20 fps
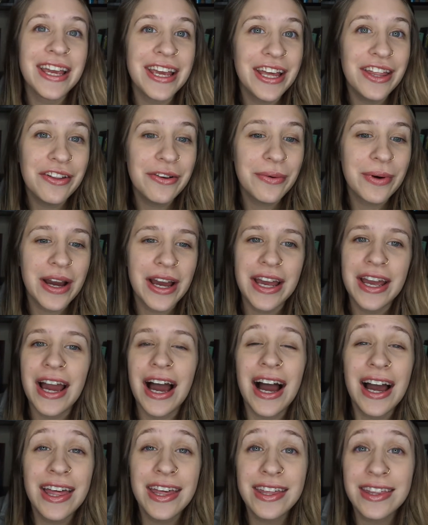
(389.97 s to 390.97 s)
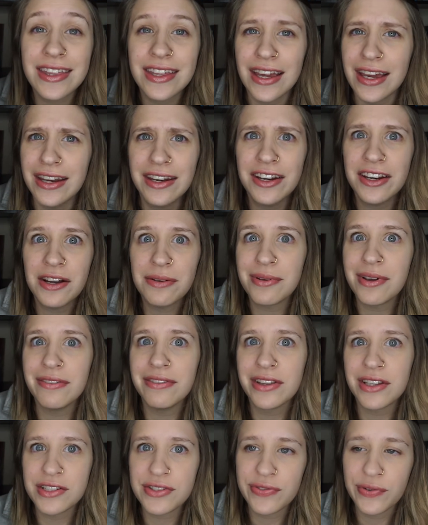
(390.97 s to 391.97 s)
Either way, I ended up
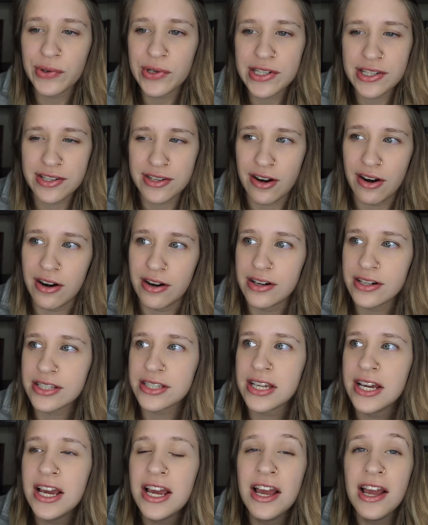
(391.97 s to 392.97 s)
giving this four stars,